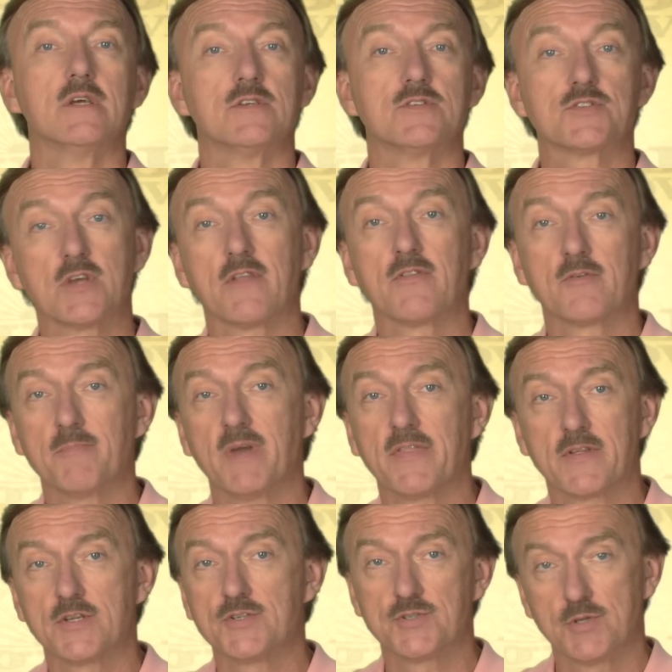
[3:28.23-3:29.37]
Southern
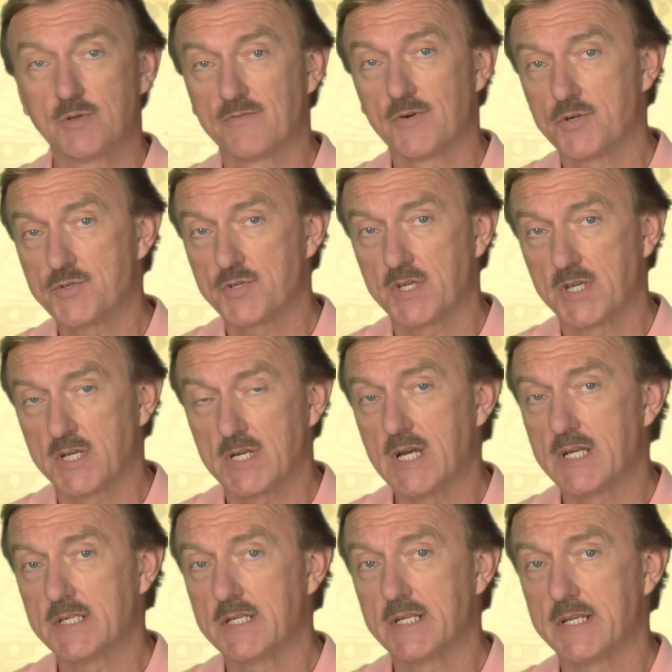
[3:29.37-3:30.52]
Methodist University in
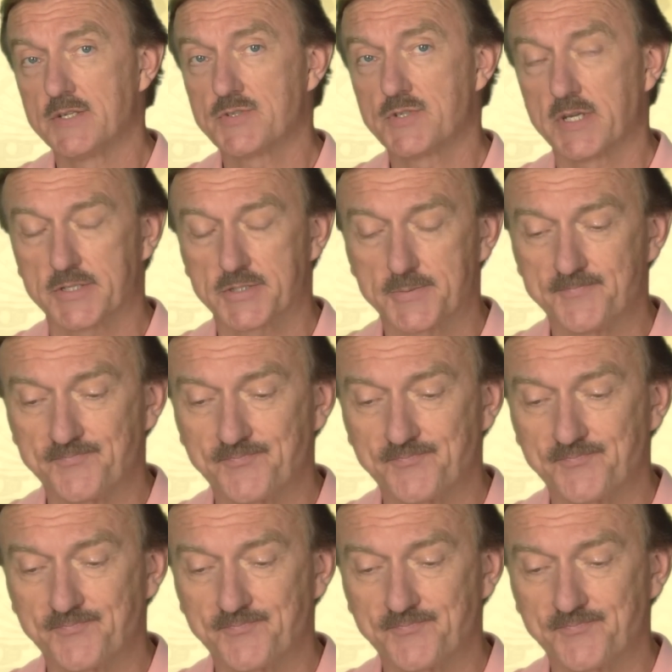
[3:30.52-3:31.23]
1986.